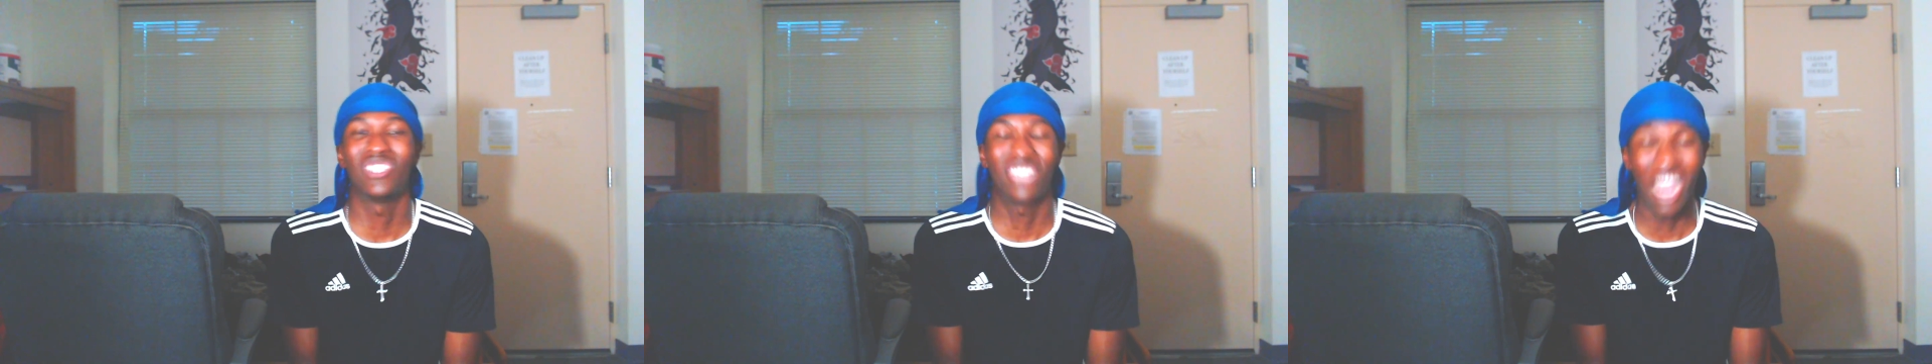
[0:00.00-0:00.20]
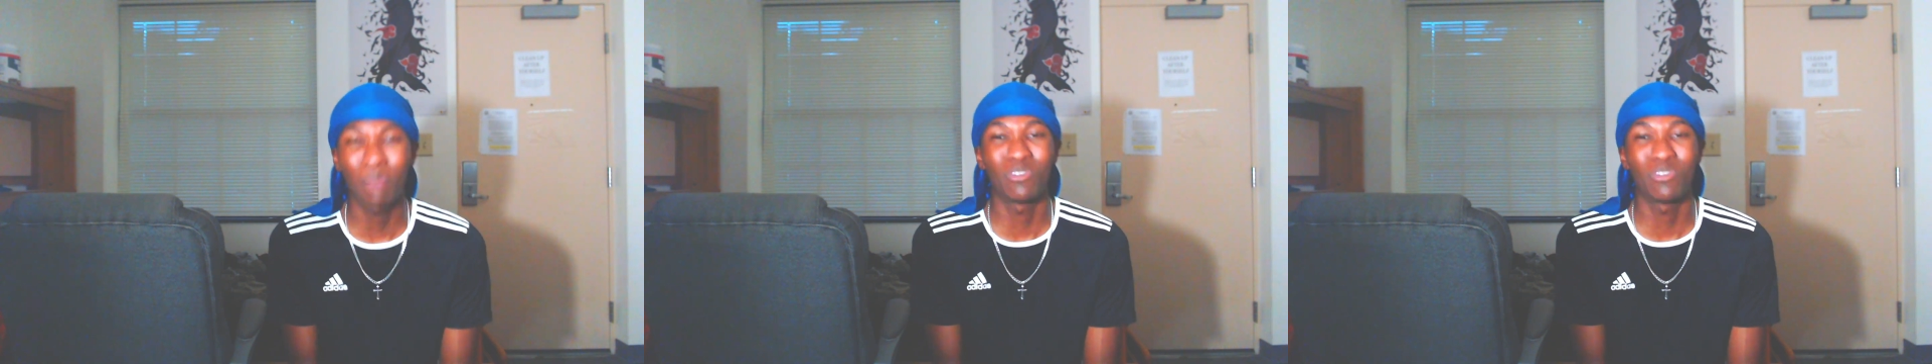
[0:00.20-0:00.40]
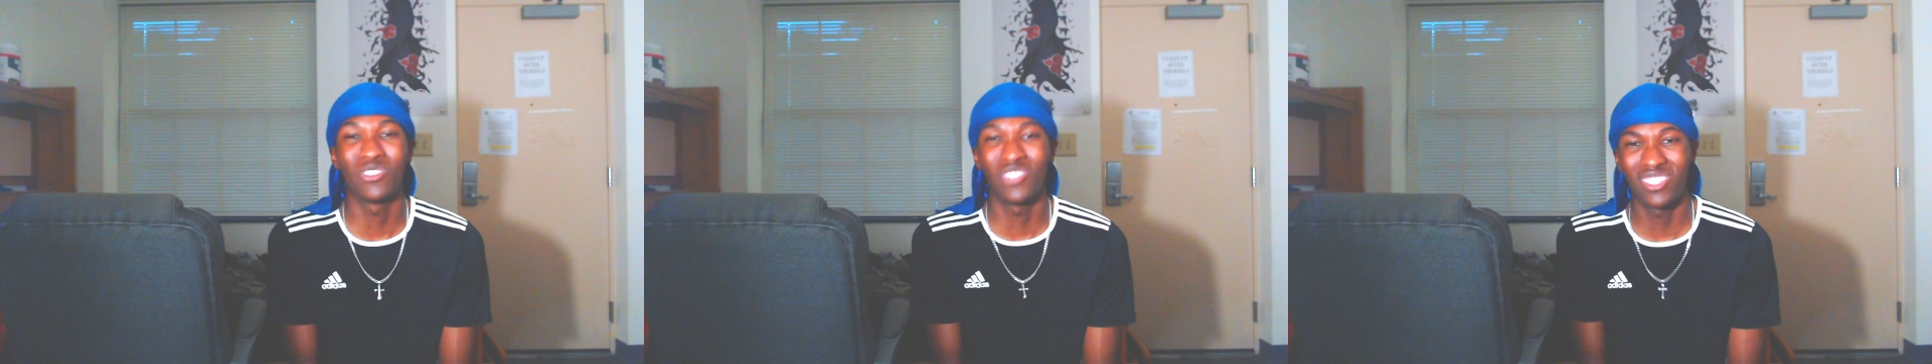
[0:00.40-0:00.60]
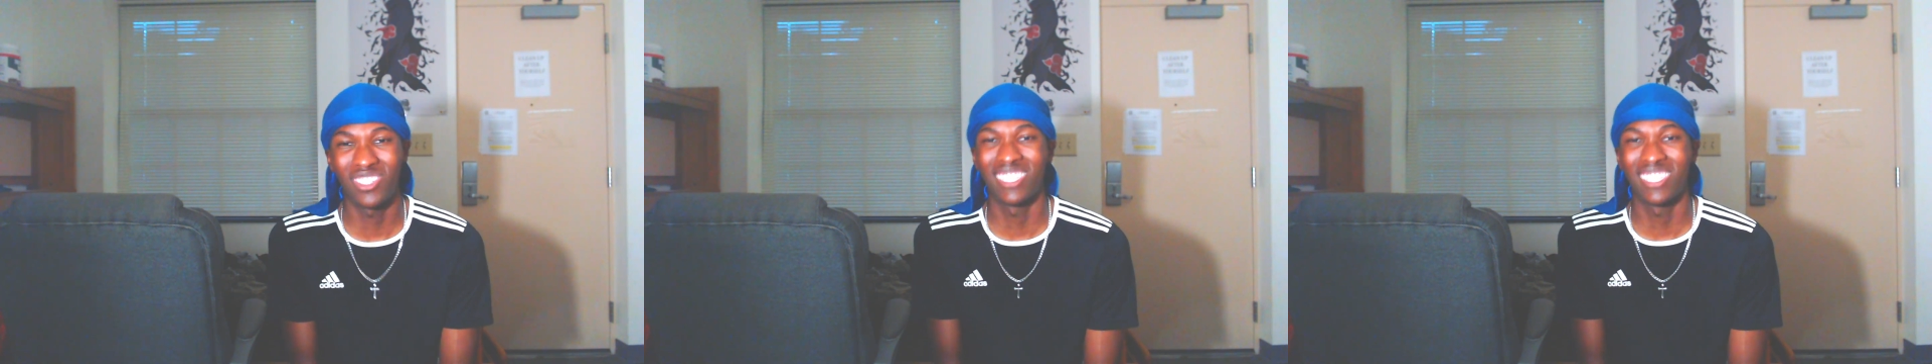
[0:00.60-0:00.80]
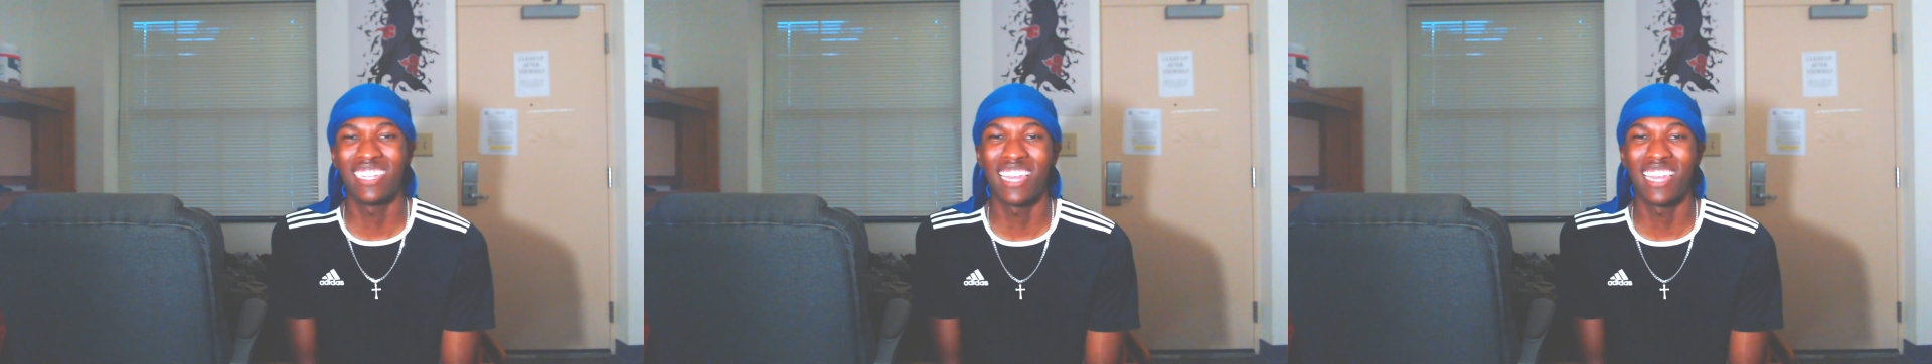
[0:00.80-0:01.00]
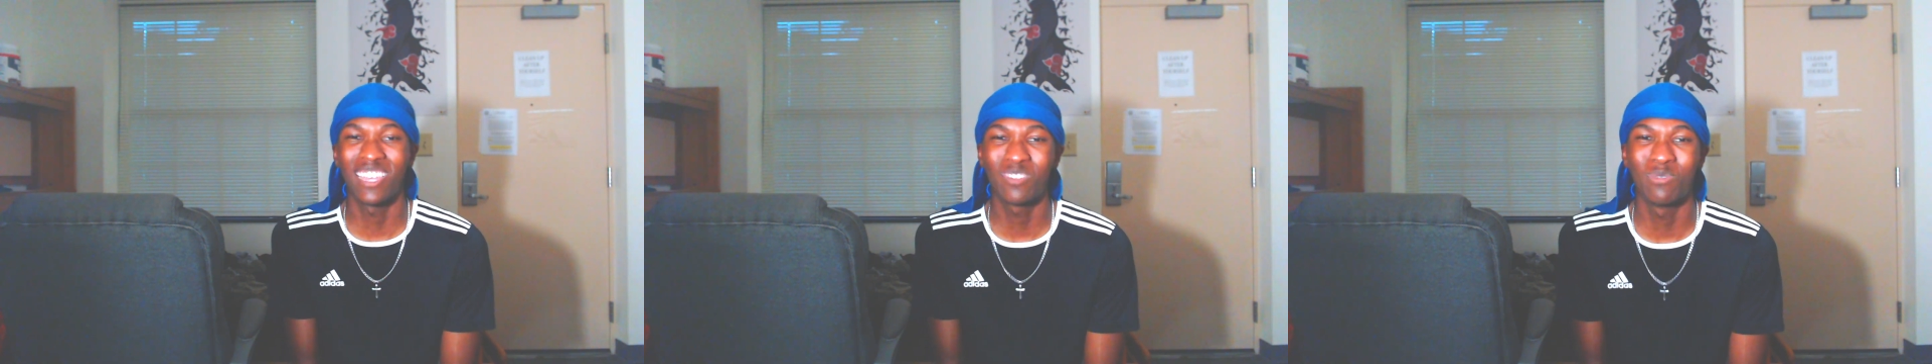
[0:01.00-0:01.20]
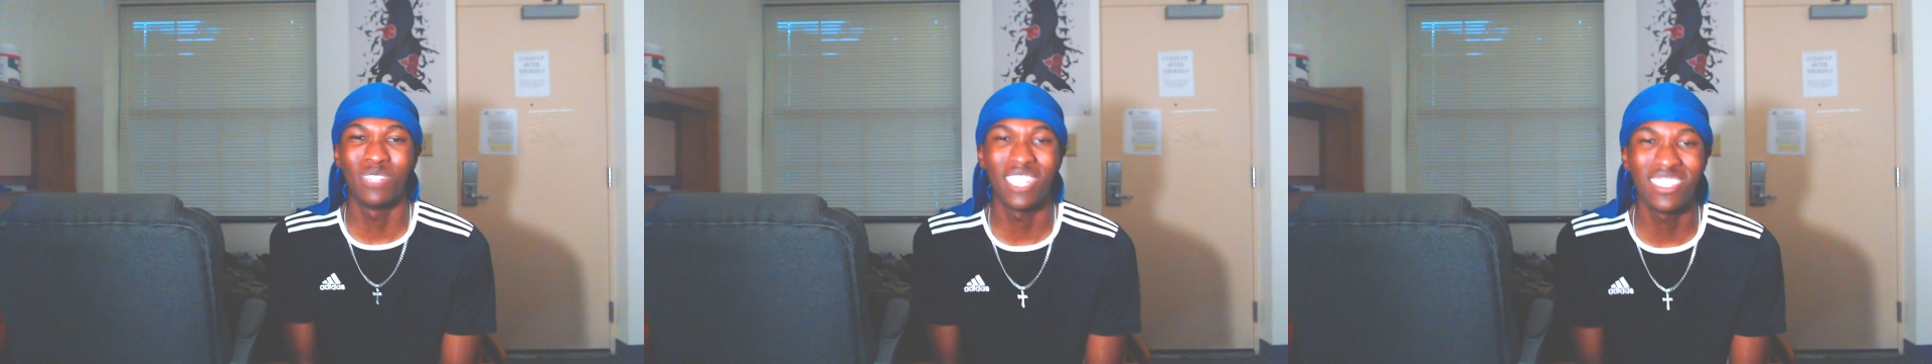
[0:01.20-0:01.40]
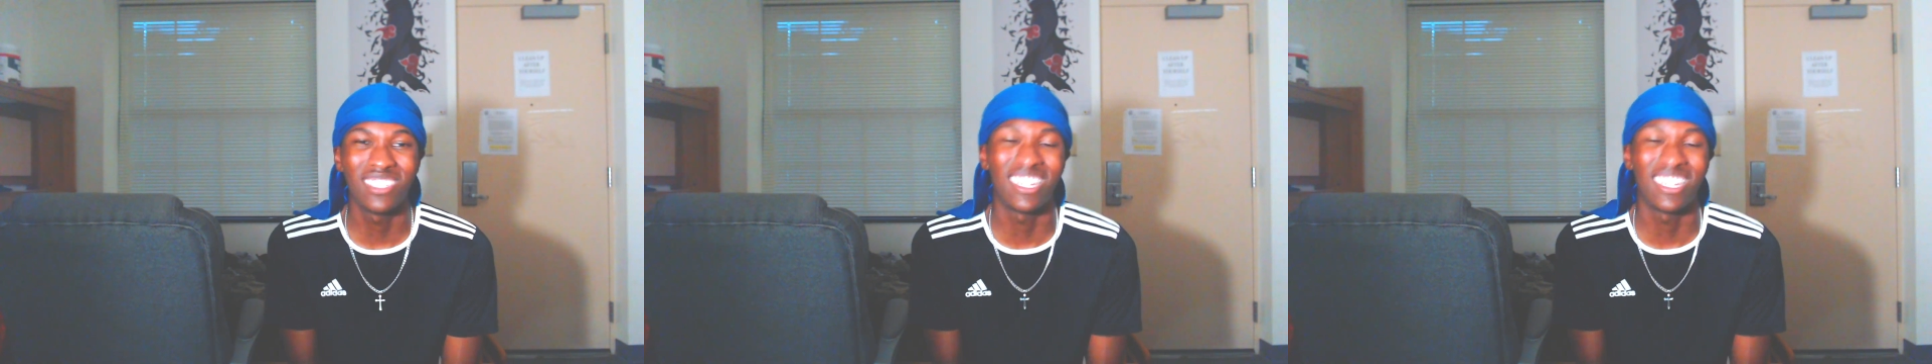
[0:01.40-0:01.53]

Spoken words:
chapters just to get an explanation.